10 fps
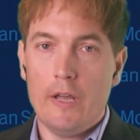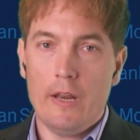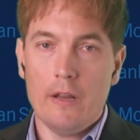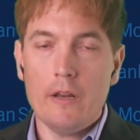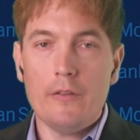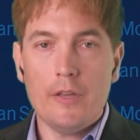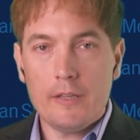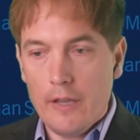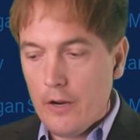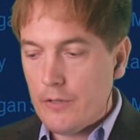then? And I
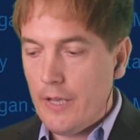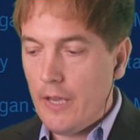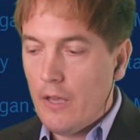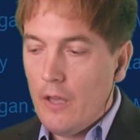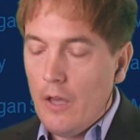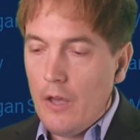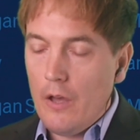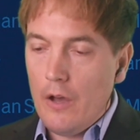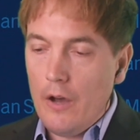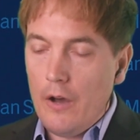think there is a
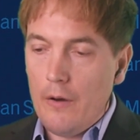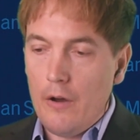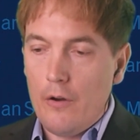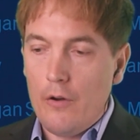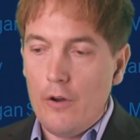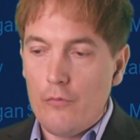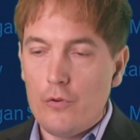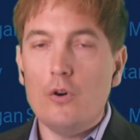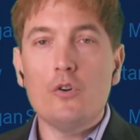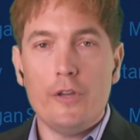
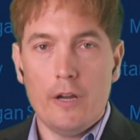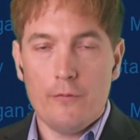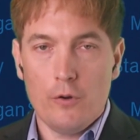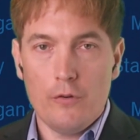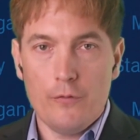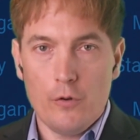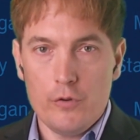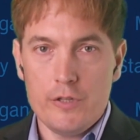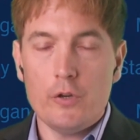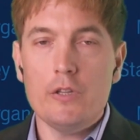role there for
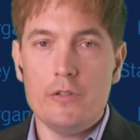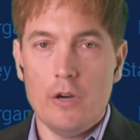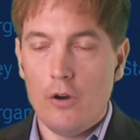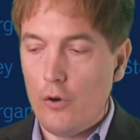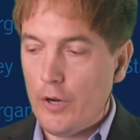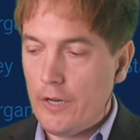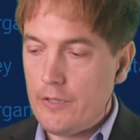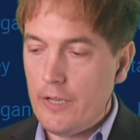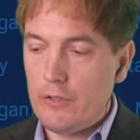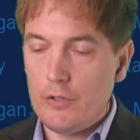resiliency
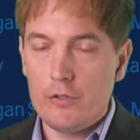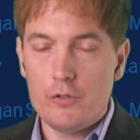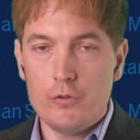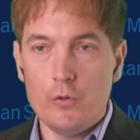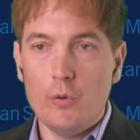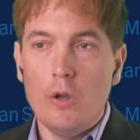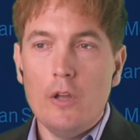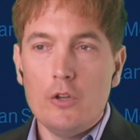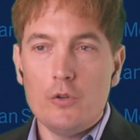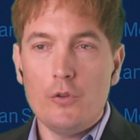organizations to
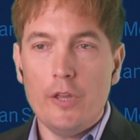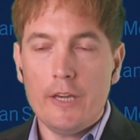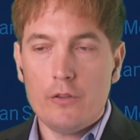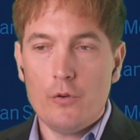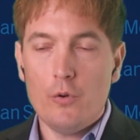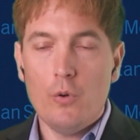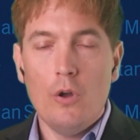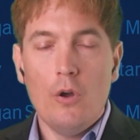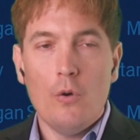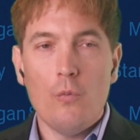think through
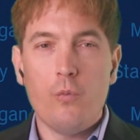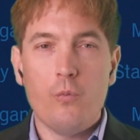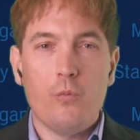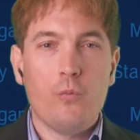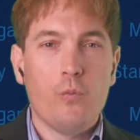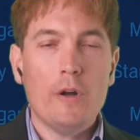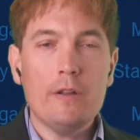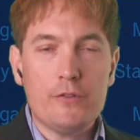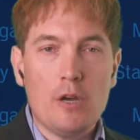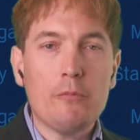what
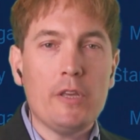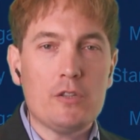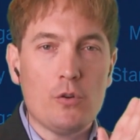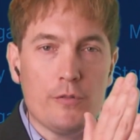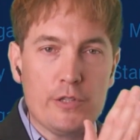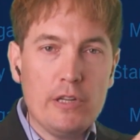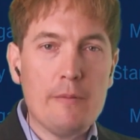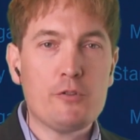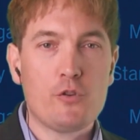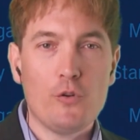if something sort of
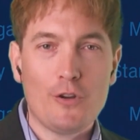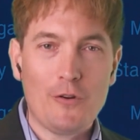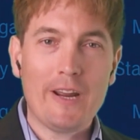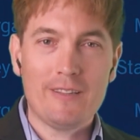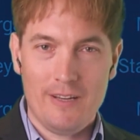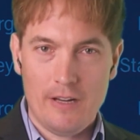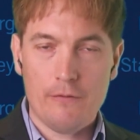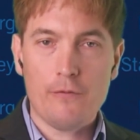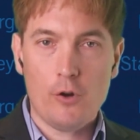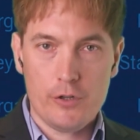slips through the crack in that
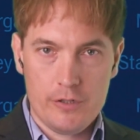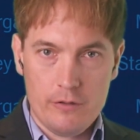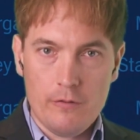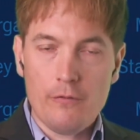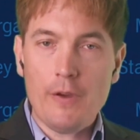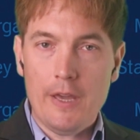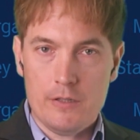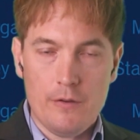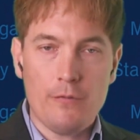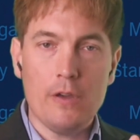first
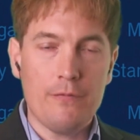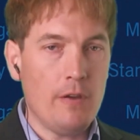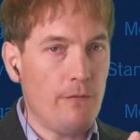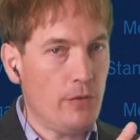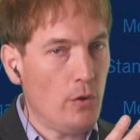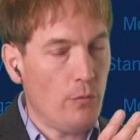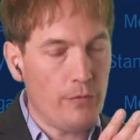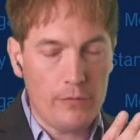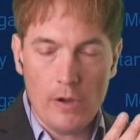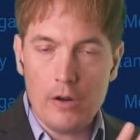phase. If
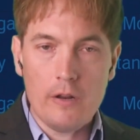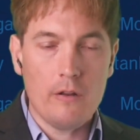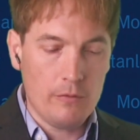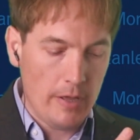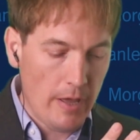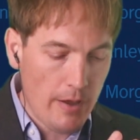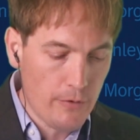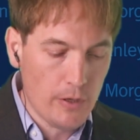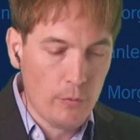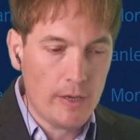we've done
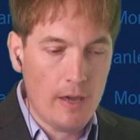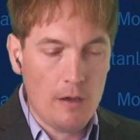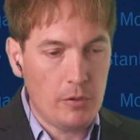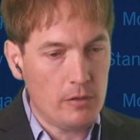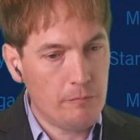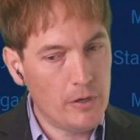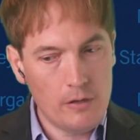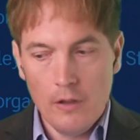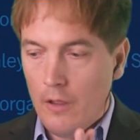everything we can, but